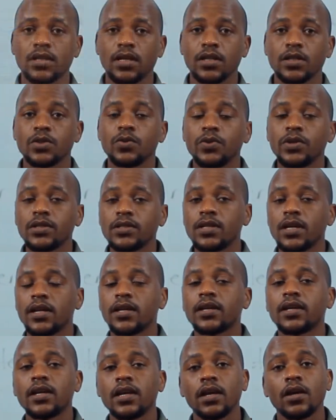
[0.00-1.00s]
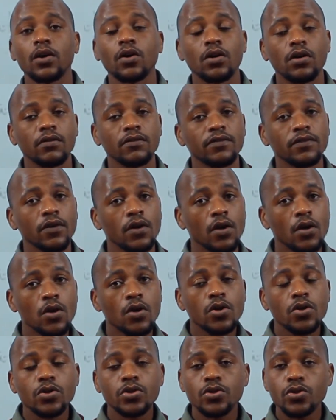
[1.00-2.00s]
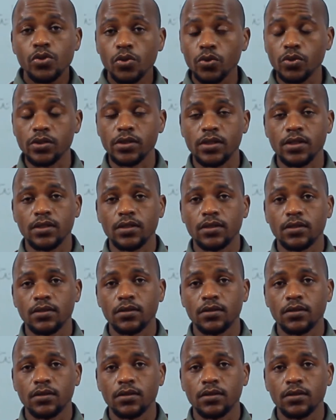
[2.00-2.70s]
that we take care of tools.